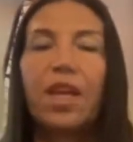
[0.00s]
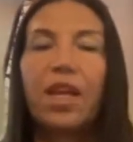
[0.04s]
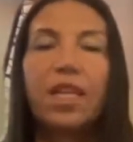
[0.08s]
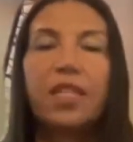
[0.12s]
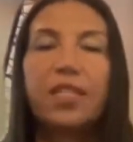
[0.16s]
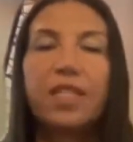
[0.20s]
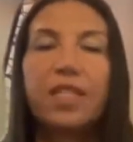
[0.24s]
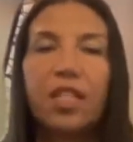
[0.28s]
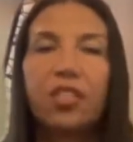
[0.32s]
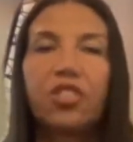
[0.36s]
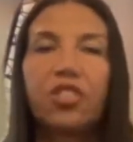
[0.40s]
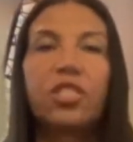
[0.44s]

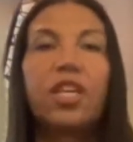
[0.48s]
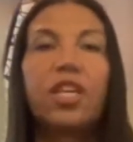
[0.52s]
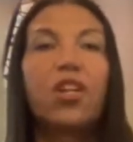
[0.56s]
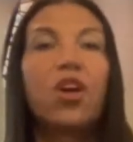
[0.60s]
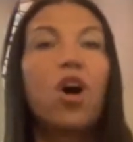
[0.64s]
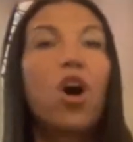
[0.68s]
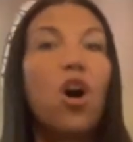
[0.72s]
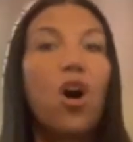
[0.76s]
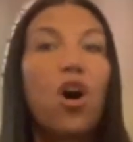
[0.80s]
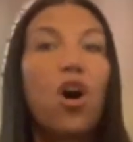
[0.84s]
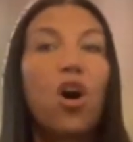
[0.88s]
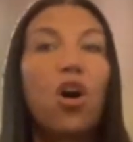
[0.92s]
intentionally at
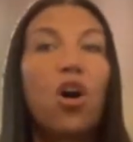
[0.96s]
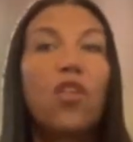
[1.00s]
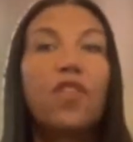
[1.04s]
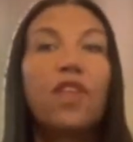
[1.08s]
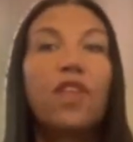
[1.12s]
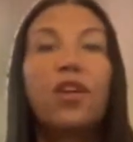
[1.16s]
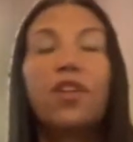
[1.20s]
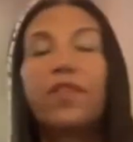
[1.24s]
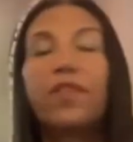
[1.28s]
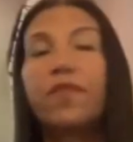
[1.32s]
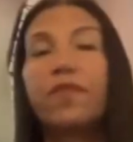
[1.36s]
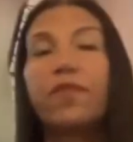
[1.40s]
all they
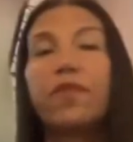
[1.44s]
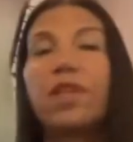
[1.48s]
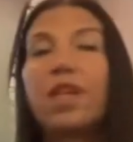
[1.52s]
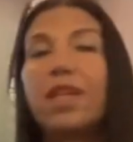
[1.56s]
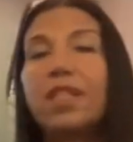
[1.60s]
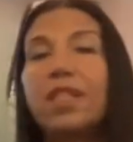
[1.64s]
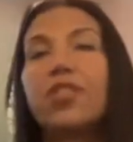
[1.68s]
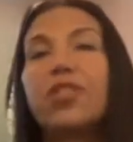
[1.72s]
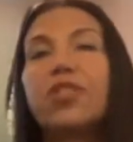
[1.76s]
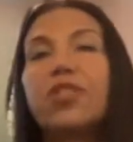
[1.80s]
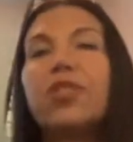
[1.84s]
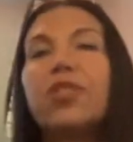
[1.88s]
don't even
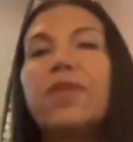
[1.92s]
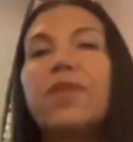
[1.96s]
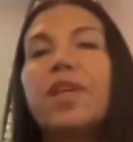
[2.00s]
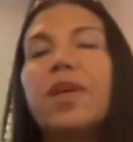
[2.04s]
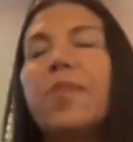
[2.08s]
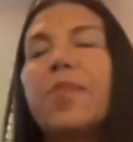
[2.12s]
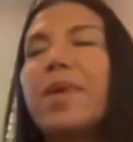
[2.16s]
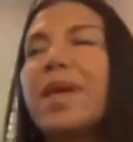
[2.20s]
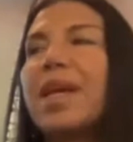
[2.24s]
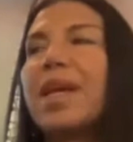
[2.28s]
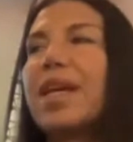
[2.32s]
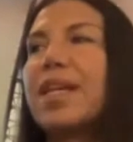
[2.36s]
realize they're doing
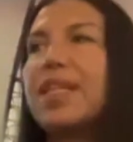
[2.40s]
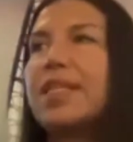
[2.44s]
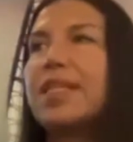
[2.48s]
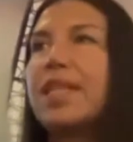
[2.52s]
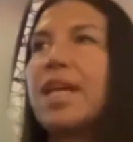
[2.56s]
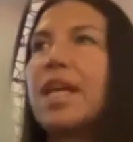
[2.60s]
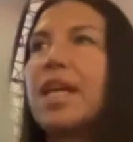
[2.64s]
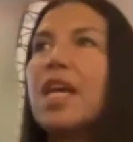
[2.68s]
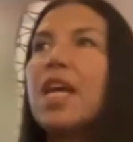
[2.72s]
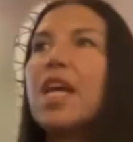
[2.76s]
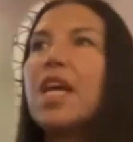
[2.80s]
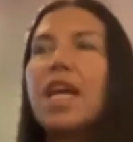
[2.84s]
it because
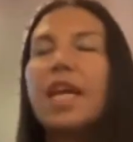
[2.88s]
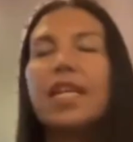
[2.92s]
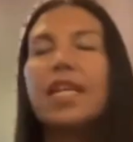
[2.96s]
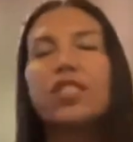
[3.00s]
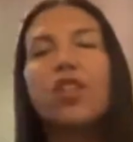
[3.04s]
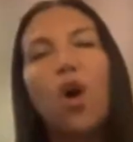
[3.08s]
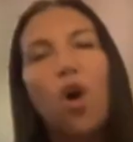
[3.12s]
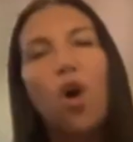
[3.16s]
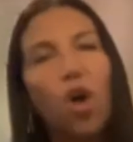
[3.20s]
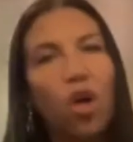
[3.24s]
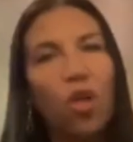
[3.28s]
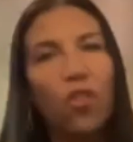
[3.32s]
it's
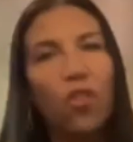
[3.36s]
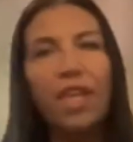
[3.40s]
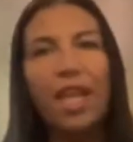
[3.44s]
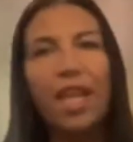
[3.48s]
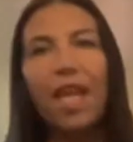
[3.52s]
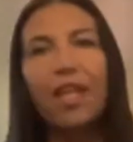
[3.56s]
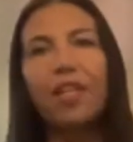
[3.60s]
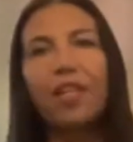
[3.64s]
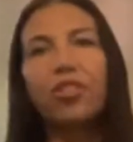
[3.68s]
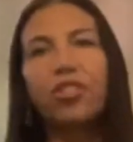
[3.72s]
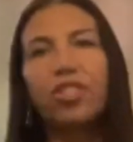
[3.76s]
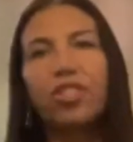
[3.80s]
all the
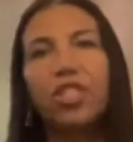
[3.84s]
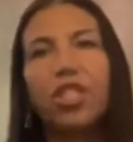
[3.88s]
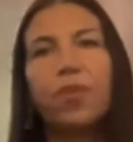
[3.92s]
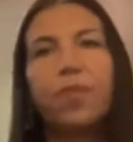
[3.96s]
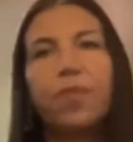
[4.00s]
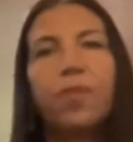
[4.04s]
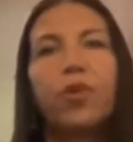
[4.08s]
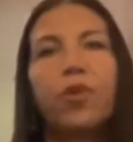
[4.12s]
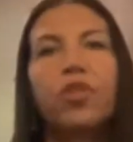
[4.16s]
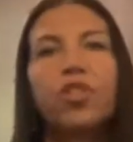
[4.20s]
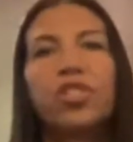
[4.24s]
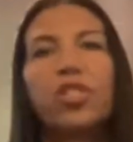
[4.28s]
energy the
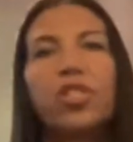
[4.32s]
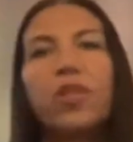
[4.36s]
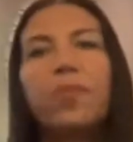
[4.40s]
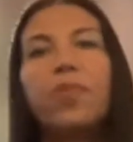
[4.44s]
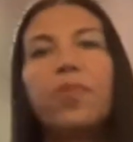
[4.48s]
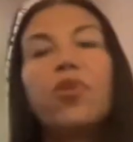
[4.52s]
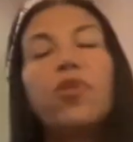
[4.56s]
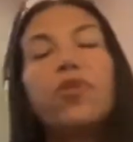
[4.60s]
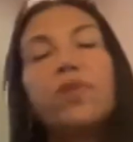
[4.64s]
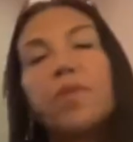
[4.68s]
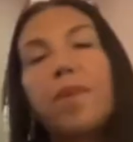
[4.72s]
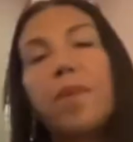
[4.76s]
push and the
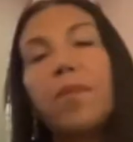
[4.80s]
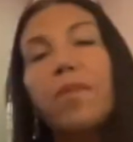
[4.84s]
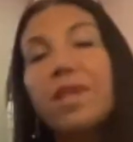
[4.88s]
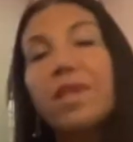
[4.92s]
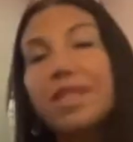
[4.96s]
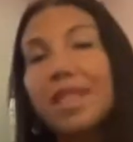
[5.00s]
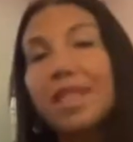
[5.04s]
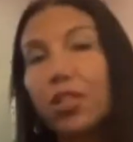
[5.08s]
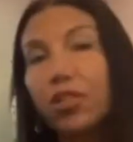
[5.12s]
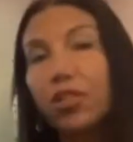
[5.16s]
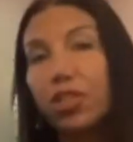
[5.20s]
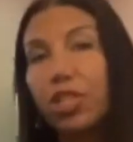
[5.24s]
pull remember
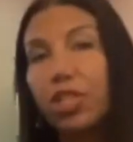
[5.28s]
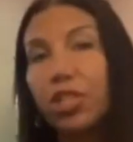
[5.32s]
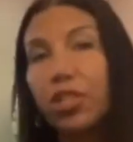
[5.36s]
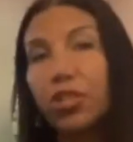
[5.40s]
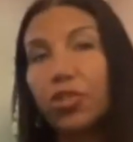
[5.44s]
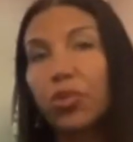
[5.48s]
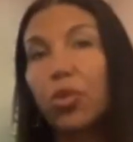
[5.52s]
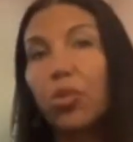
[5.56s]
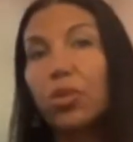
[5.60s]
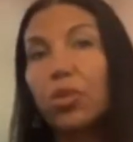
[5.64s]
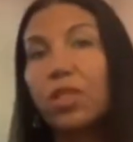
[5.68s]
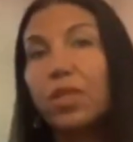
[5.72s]
this energy
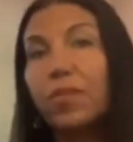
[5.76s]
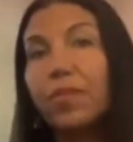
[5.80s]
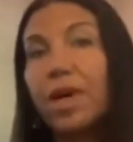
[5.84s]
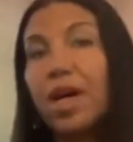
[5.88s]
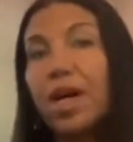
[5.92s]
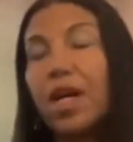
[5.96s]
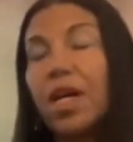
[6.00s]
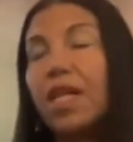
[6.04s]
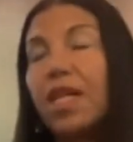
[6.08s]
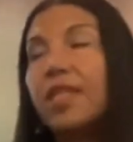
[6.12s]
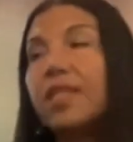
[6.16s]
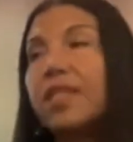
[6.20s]
controls the
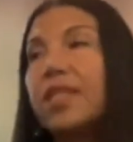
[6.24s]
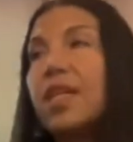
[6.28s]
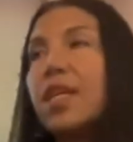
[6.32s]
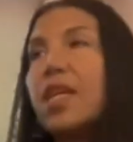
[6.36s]
mind